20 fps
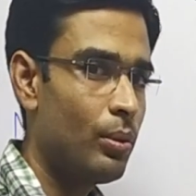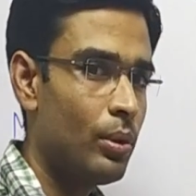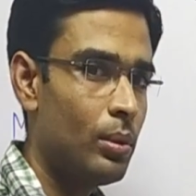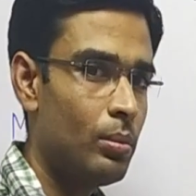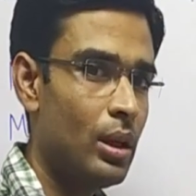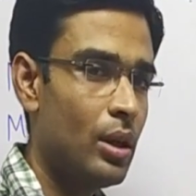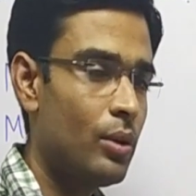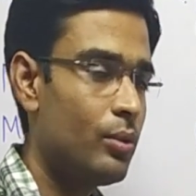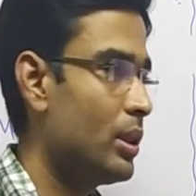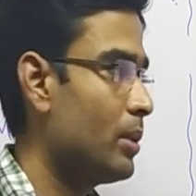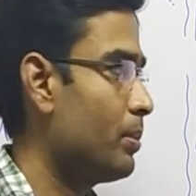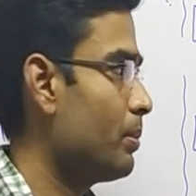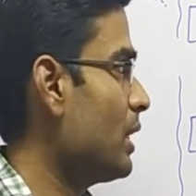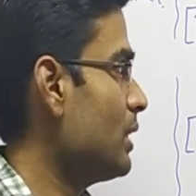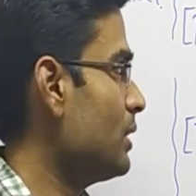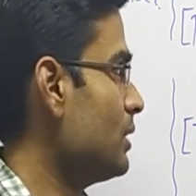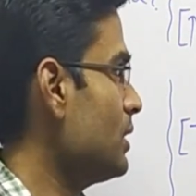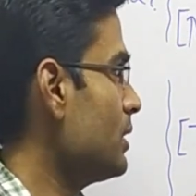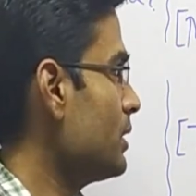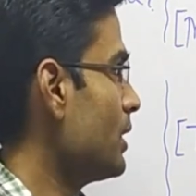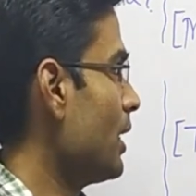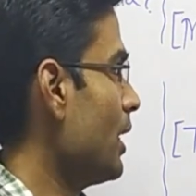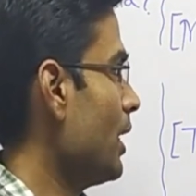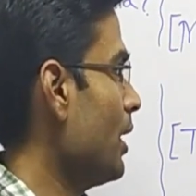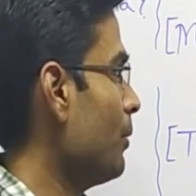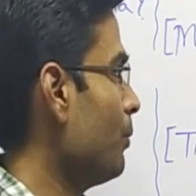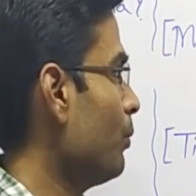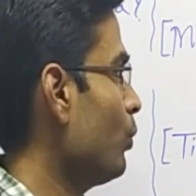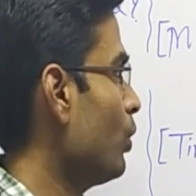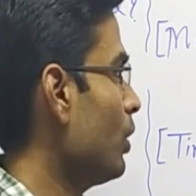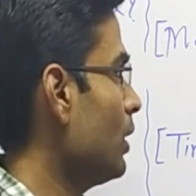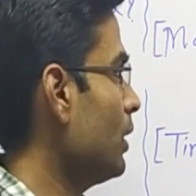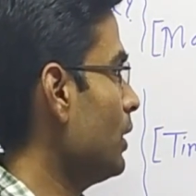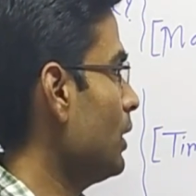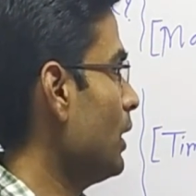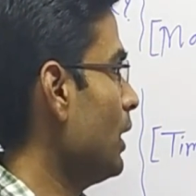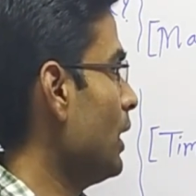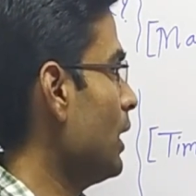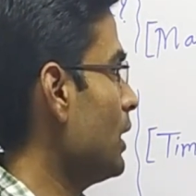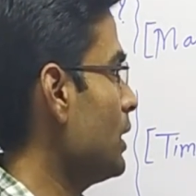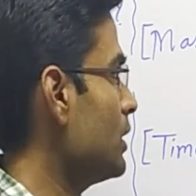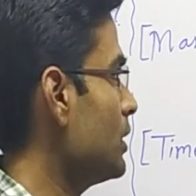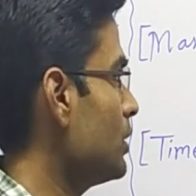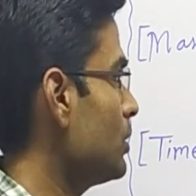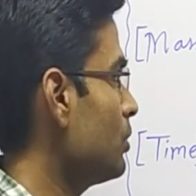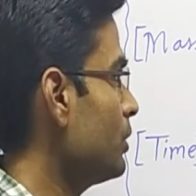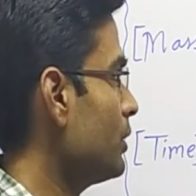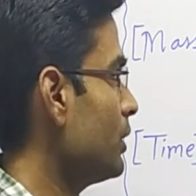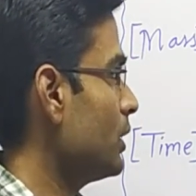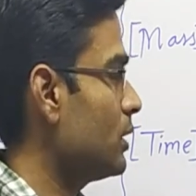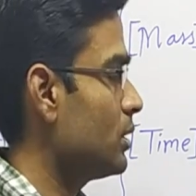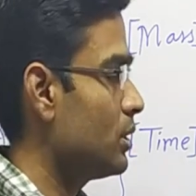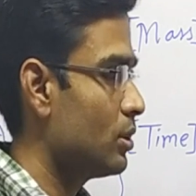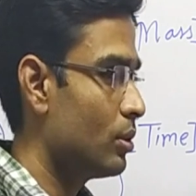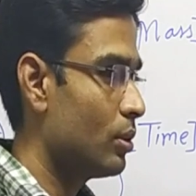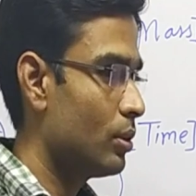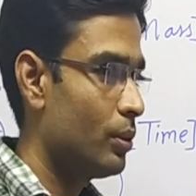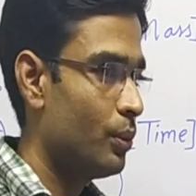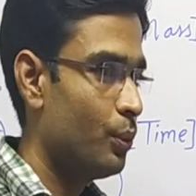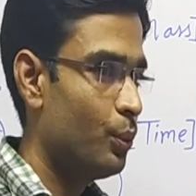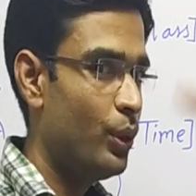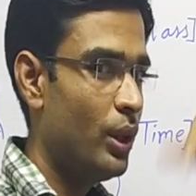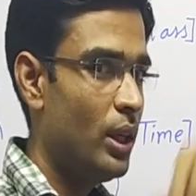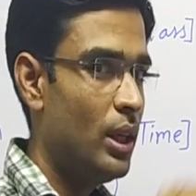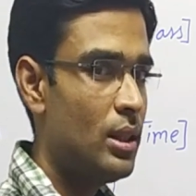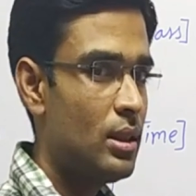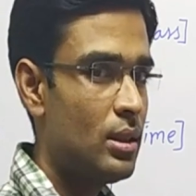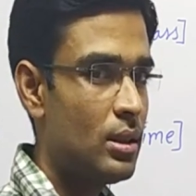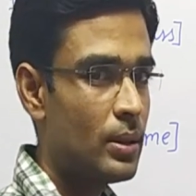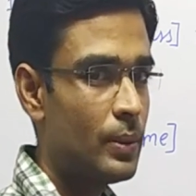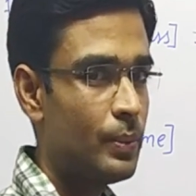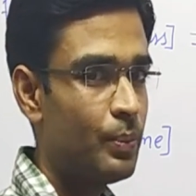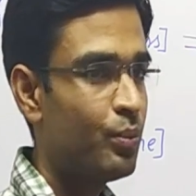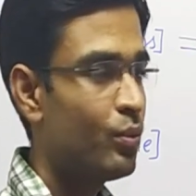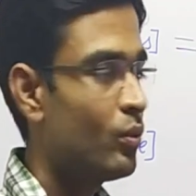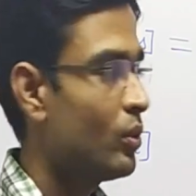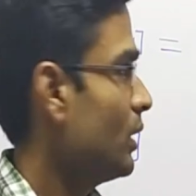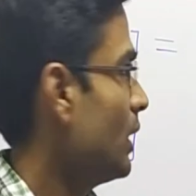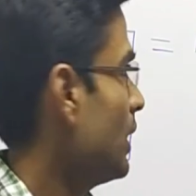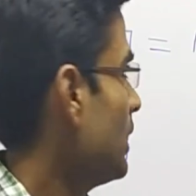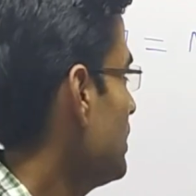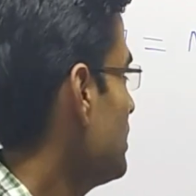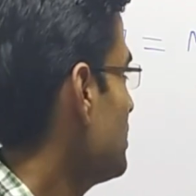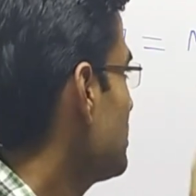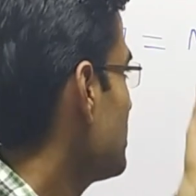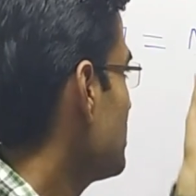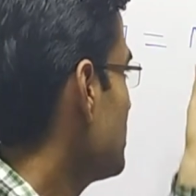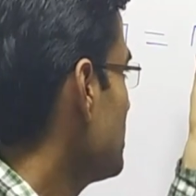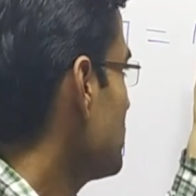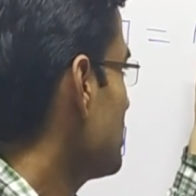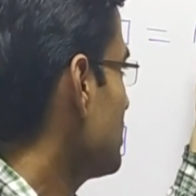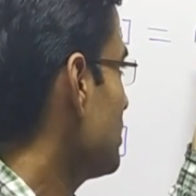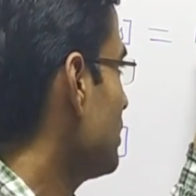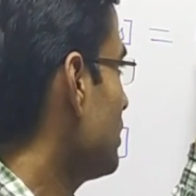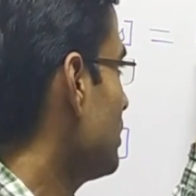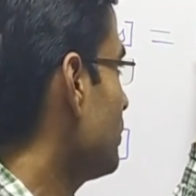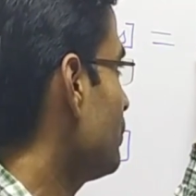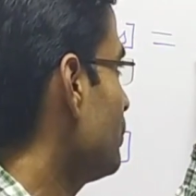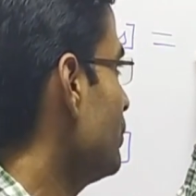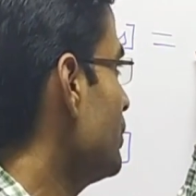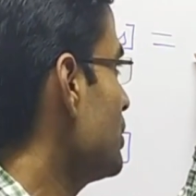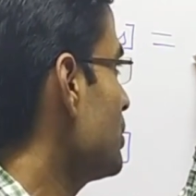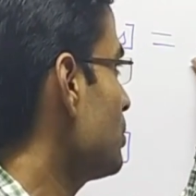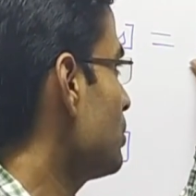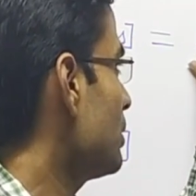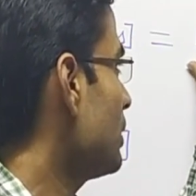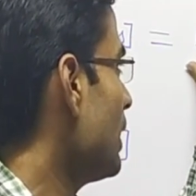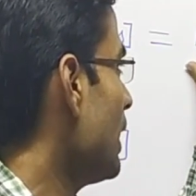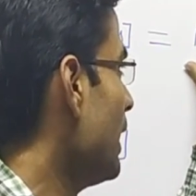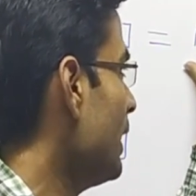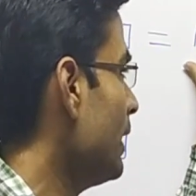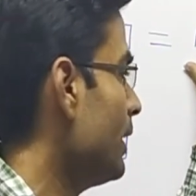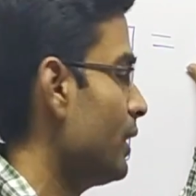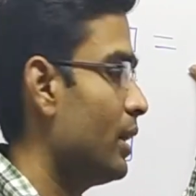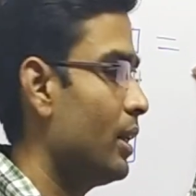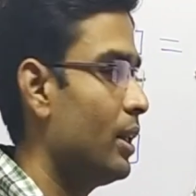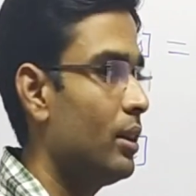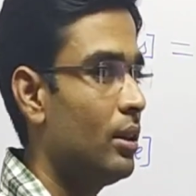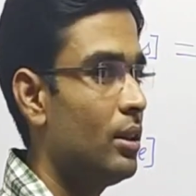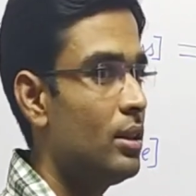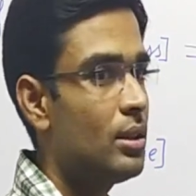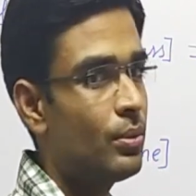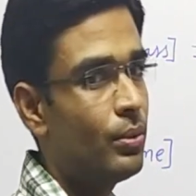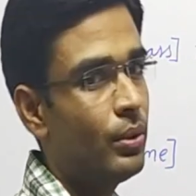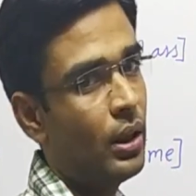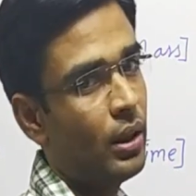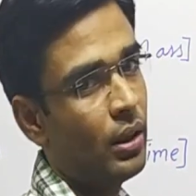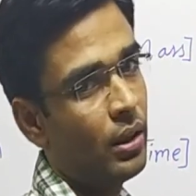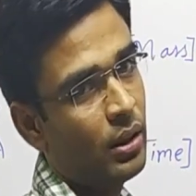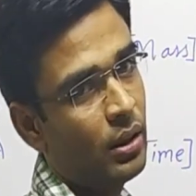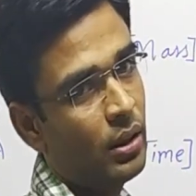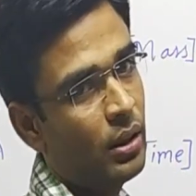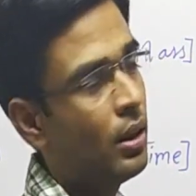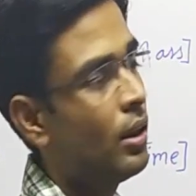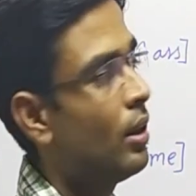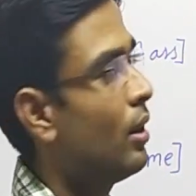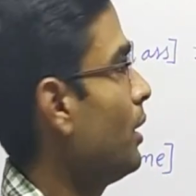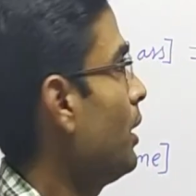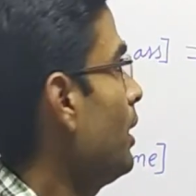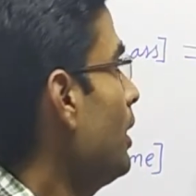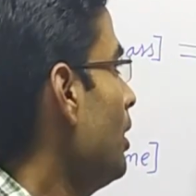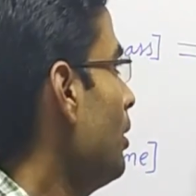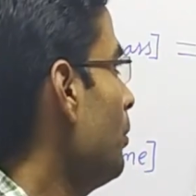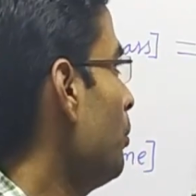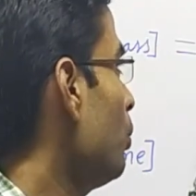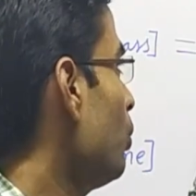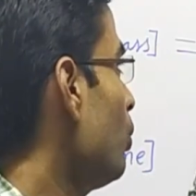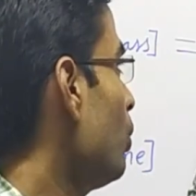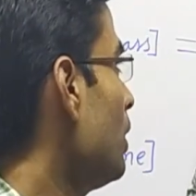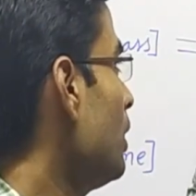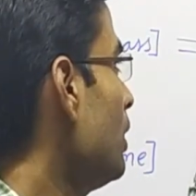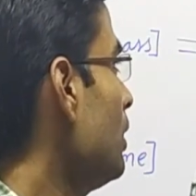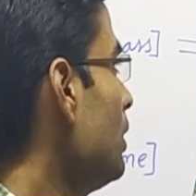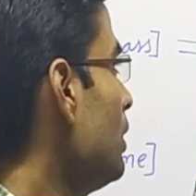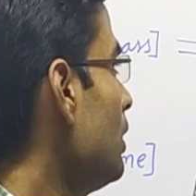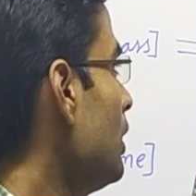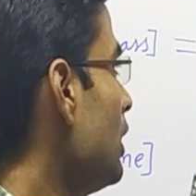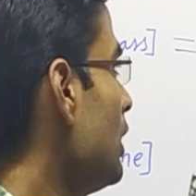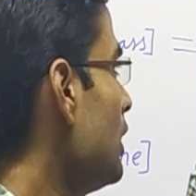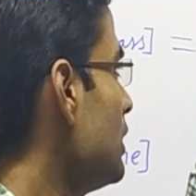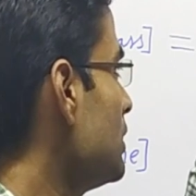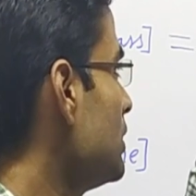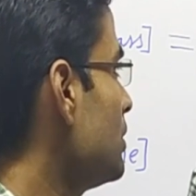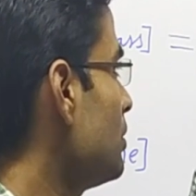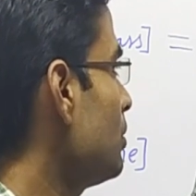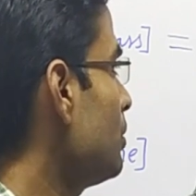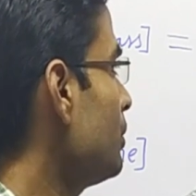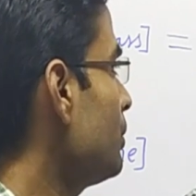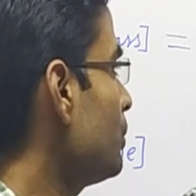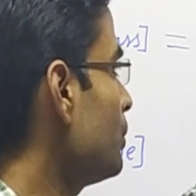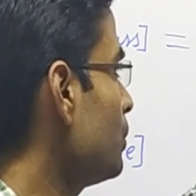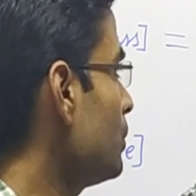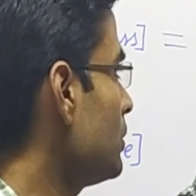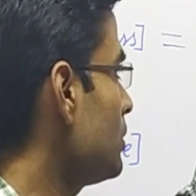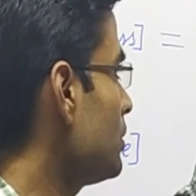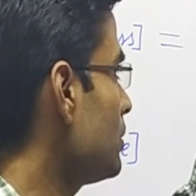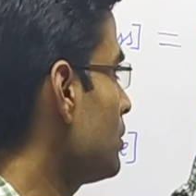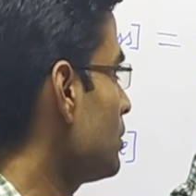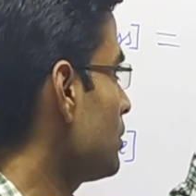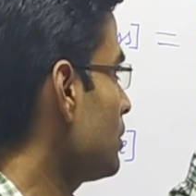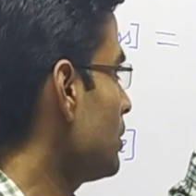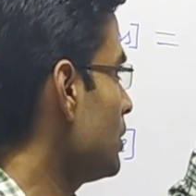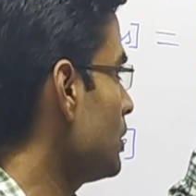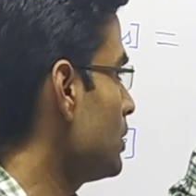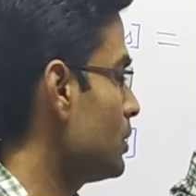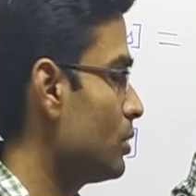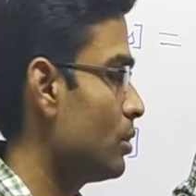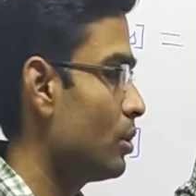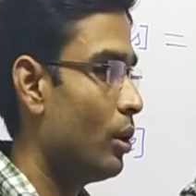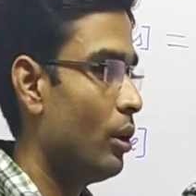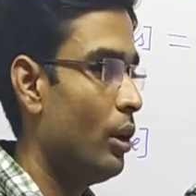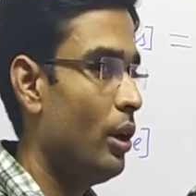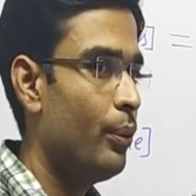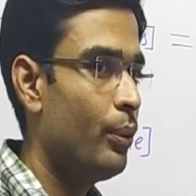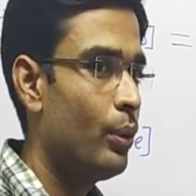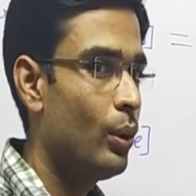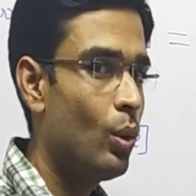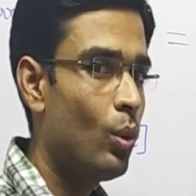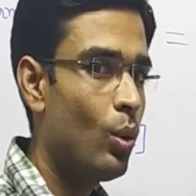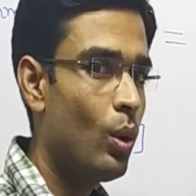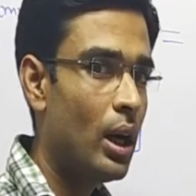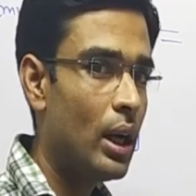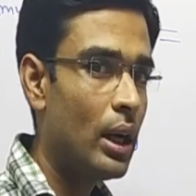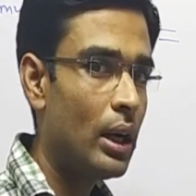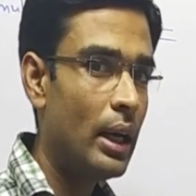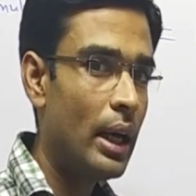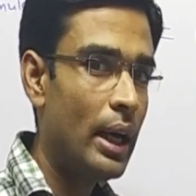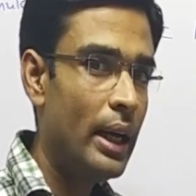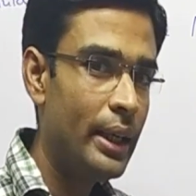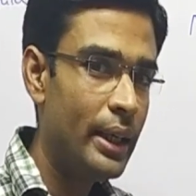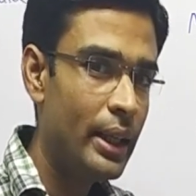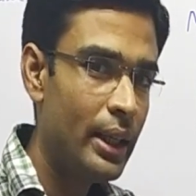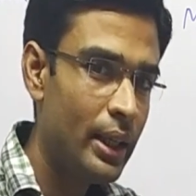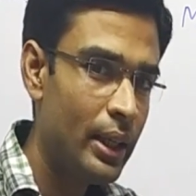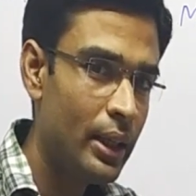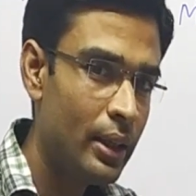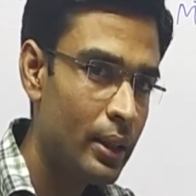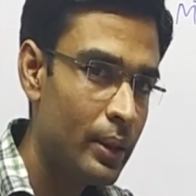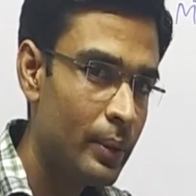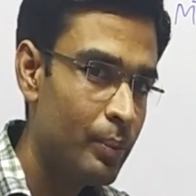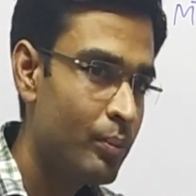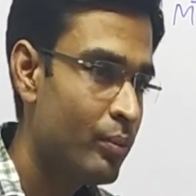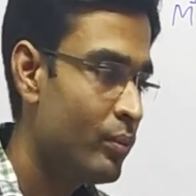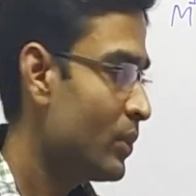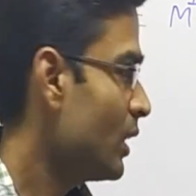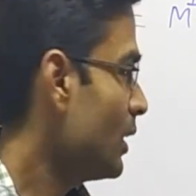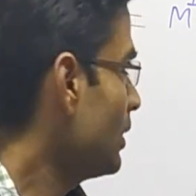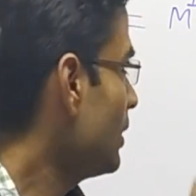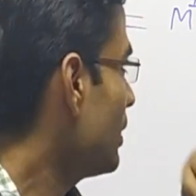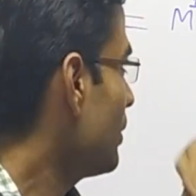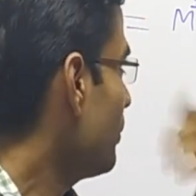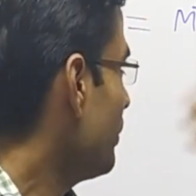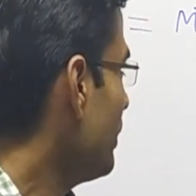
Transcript: formula of the mass is m1 L0 T0. Friends, that is the system we should write in this way, m1 L0 T0. If you are writing in the